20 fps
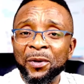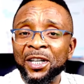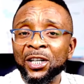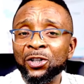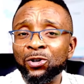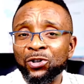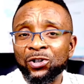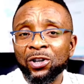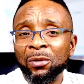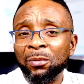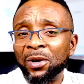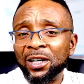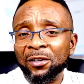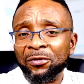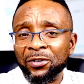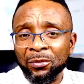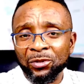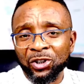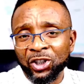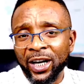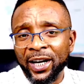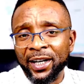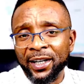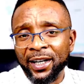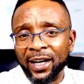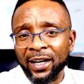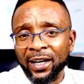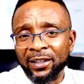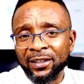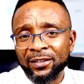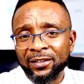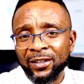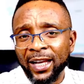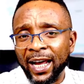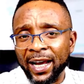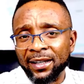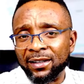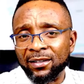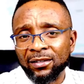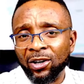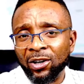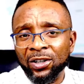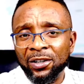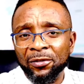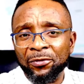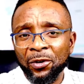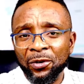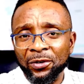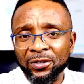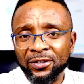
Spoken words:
somebody from China, like on the phone.